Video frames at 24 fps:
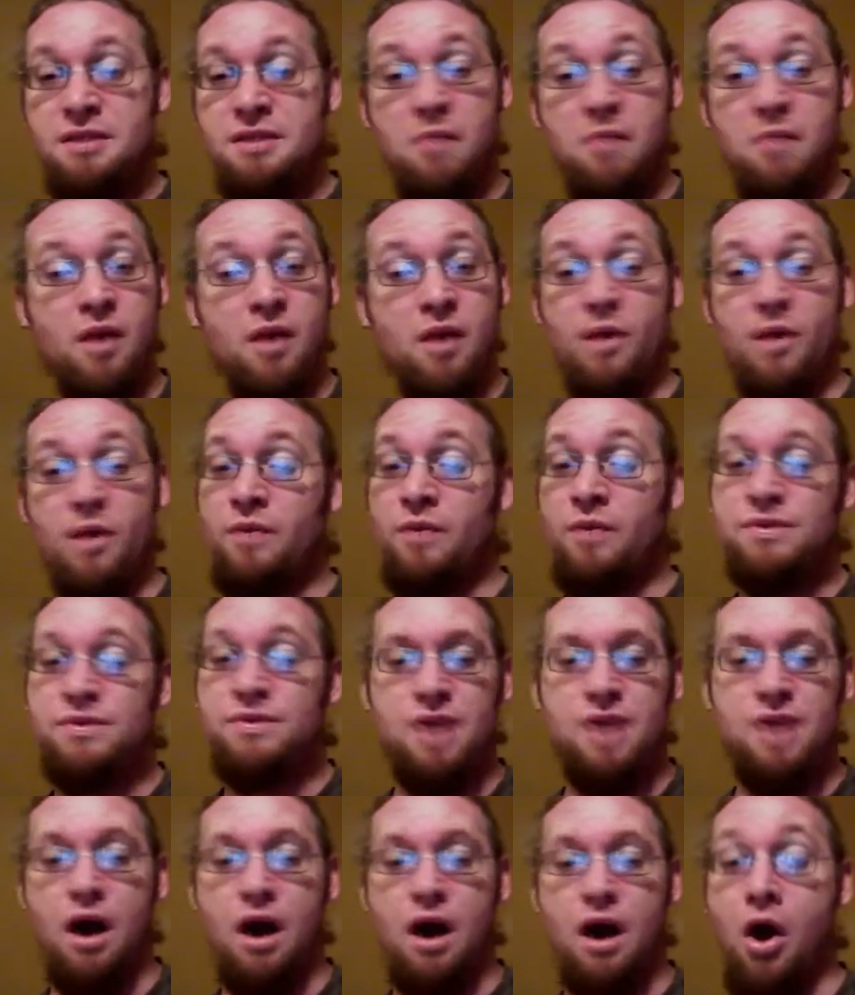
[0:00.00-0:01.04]
Mark Waid
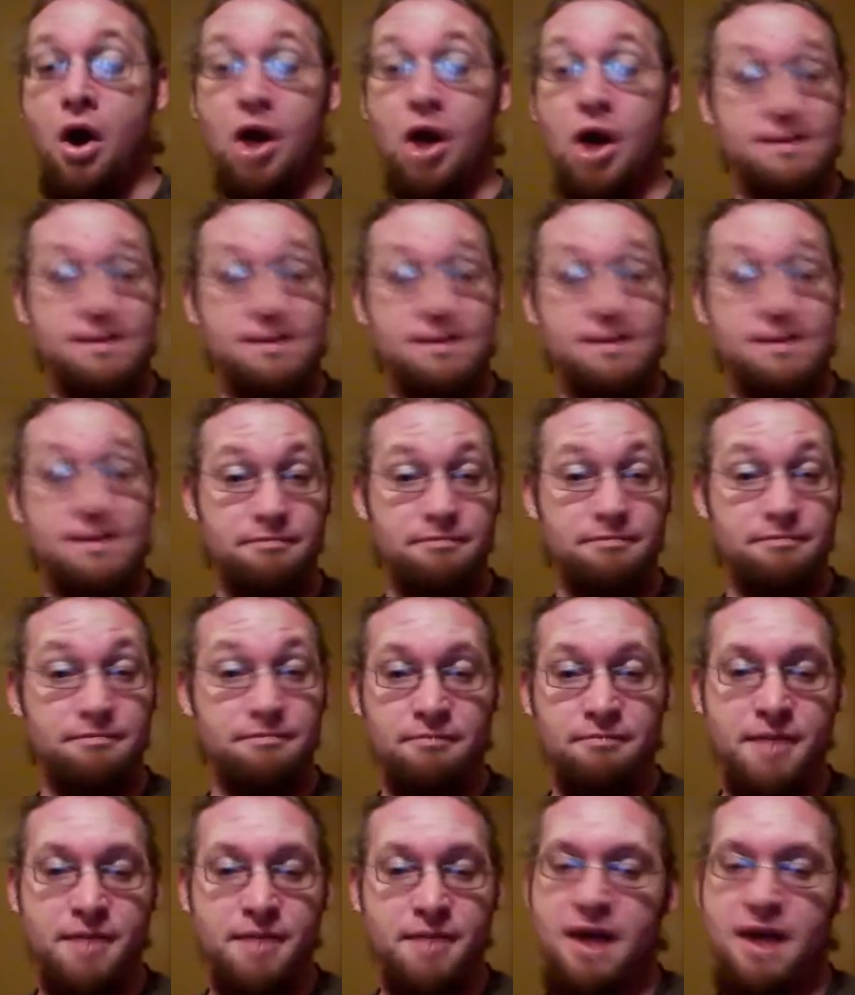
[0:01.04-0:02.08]
was awesome
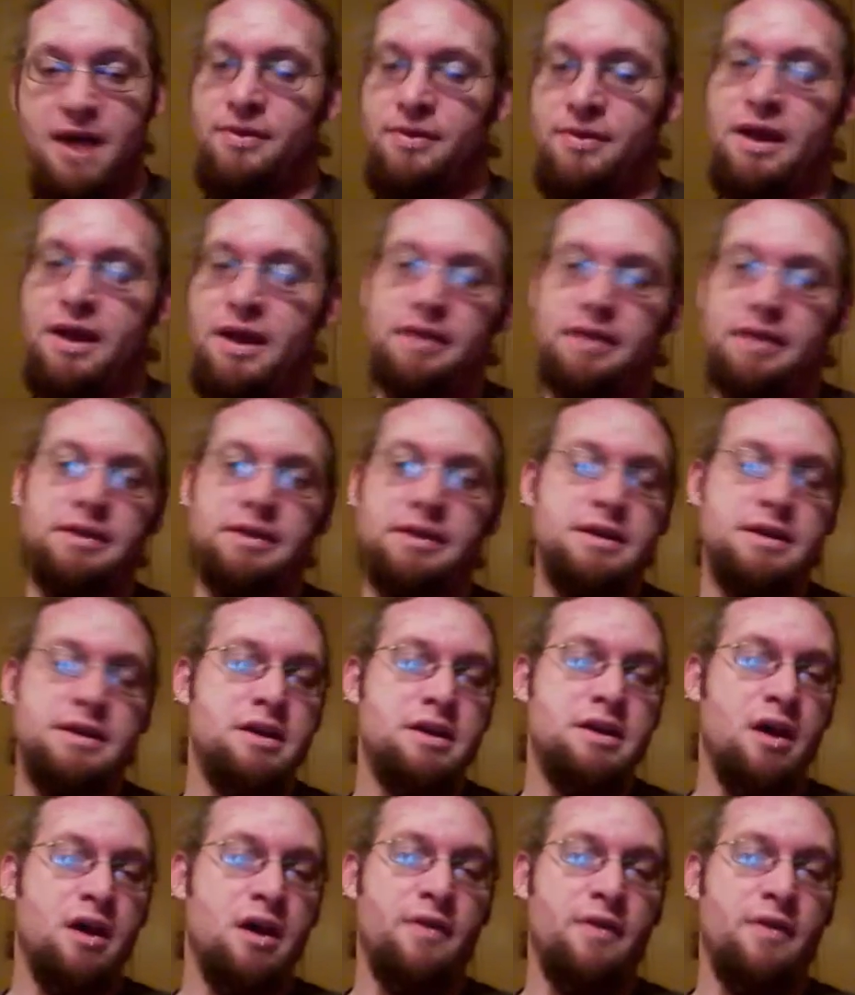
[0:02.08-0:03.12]
back then
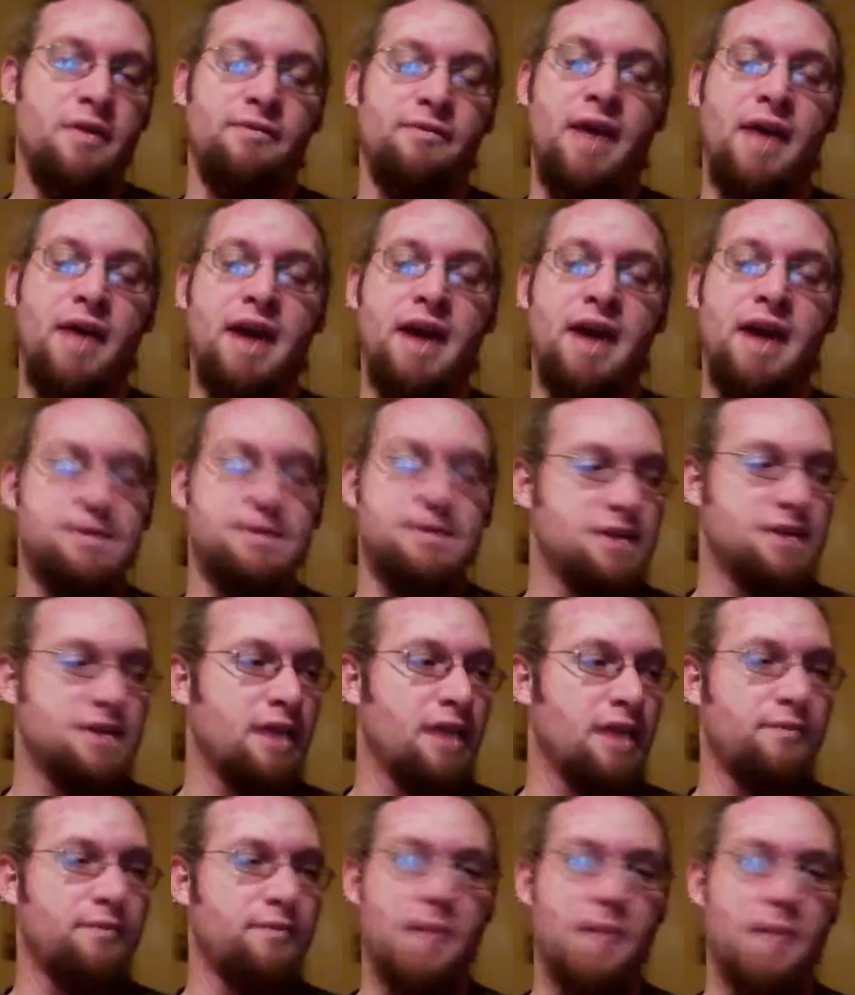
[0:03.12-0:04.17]
on the Flash
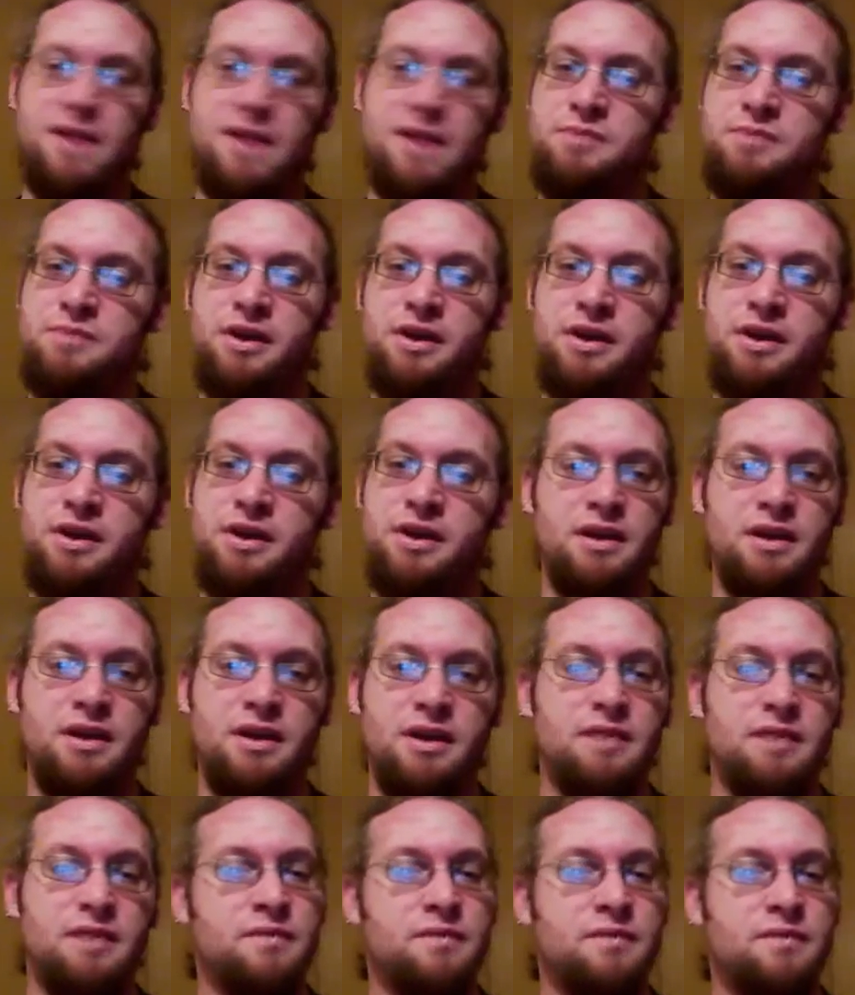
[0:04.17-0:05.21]
stuff, Max
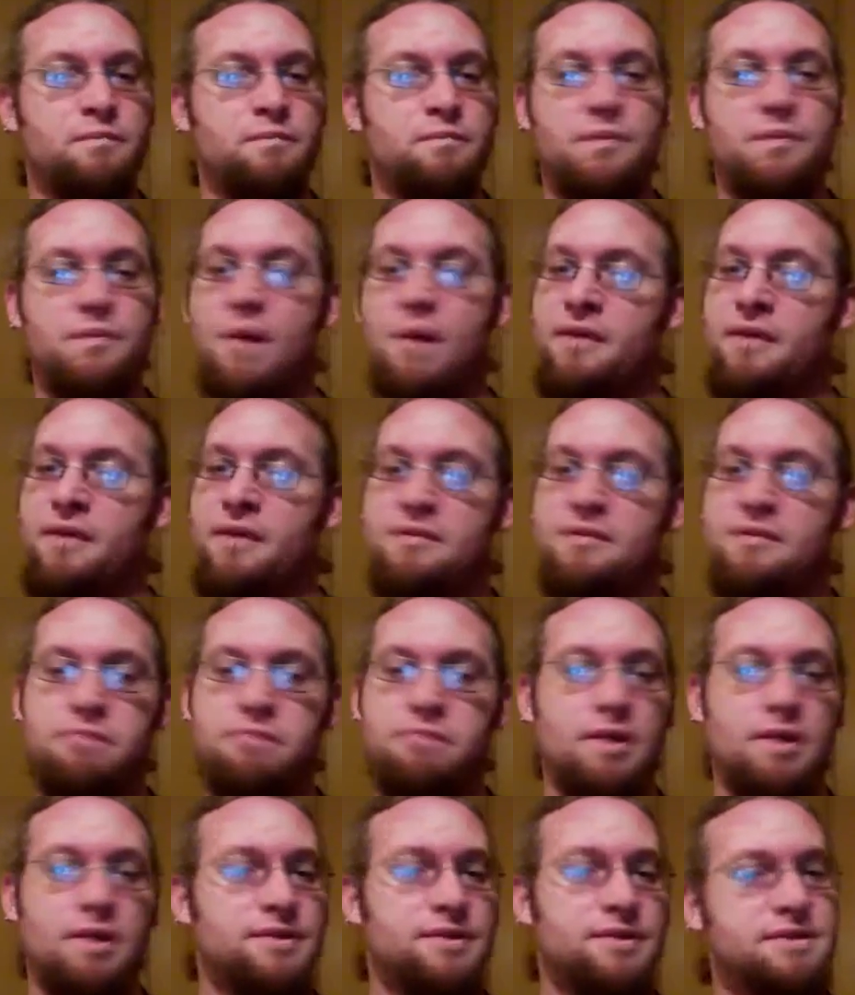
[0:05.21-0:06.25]
Mercury, the coming of
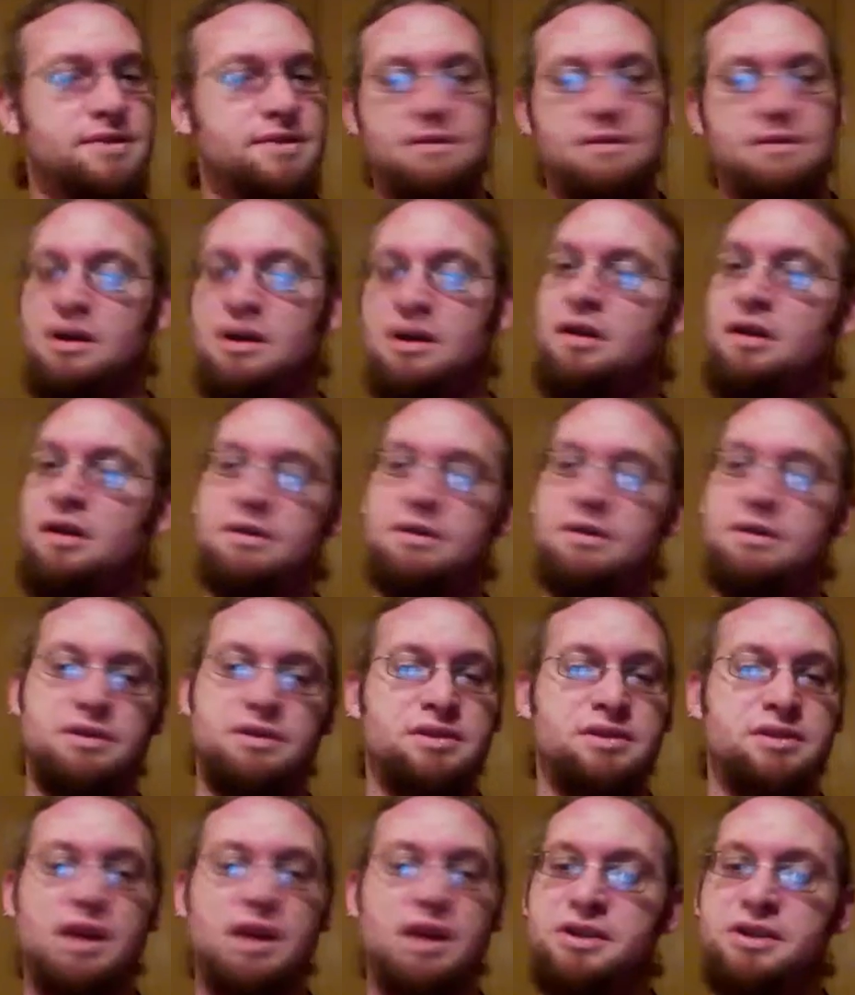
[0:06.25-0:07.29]
Impulse. Oh,
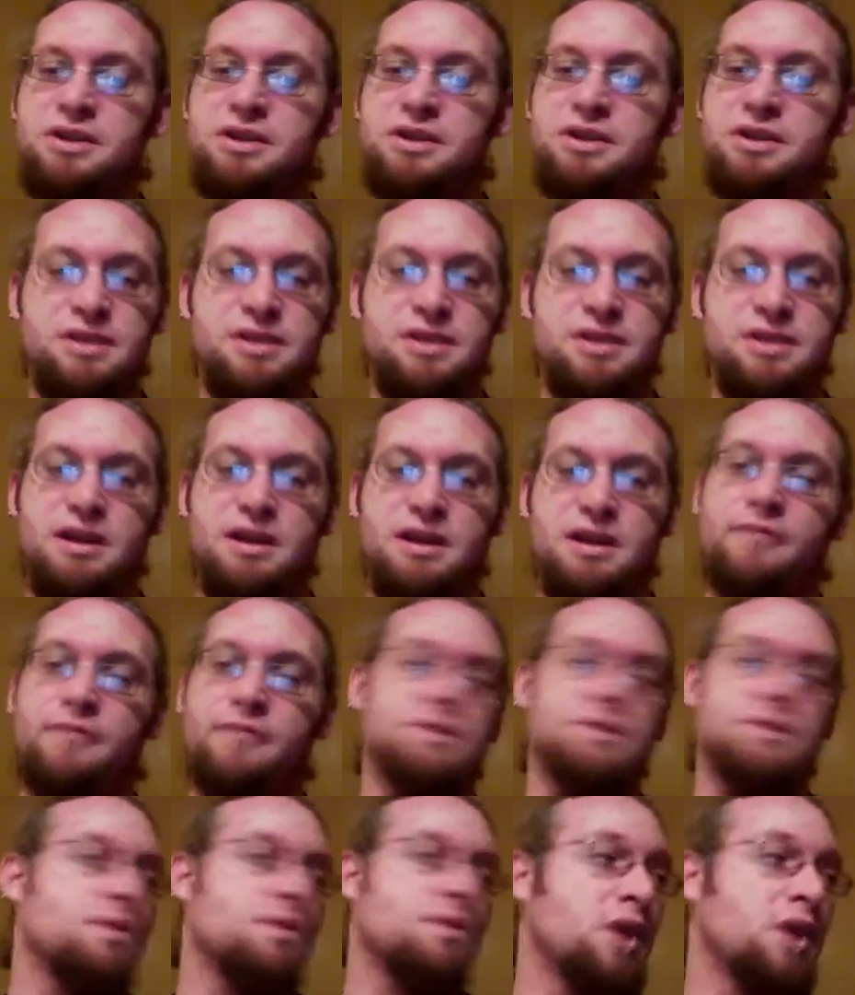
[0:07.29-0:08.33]
such good stuff
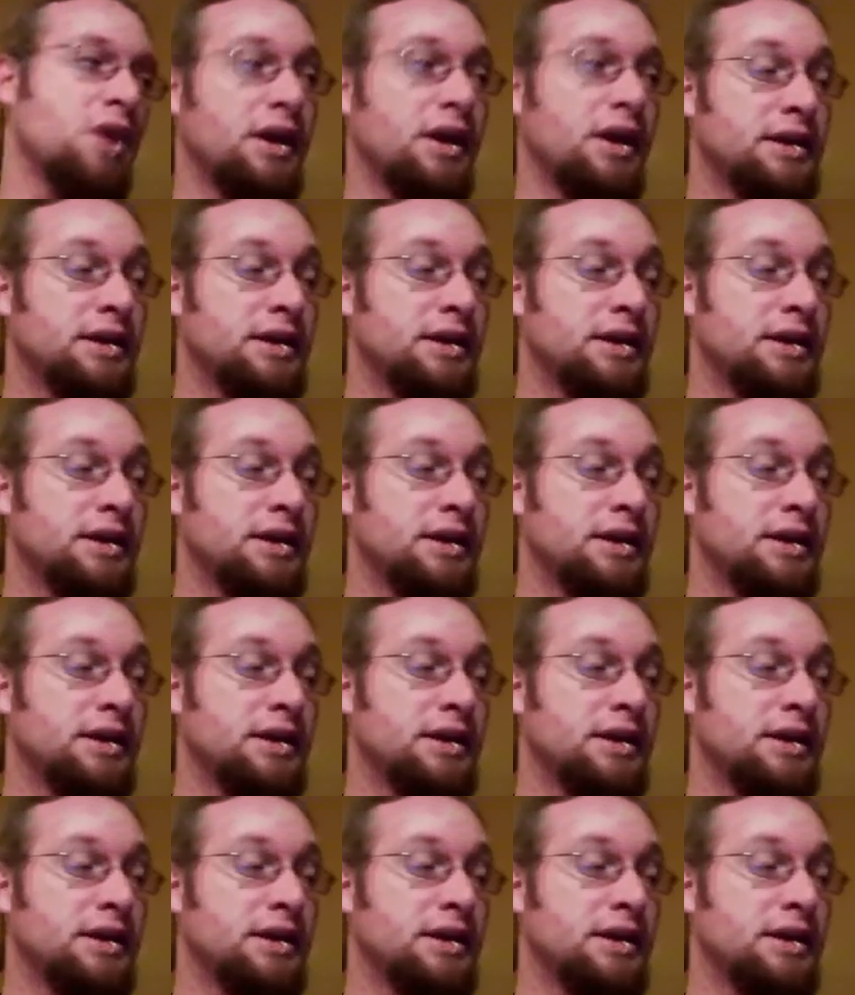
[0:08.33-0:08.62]
was going on.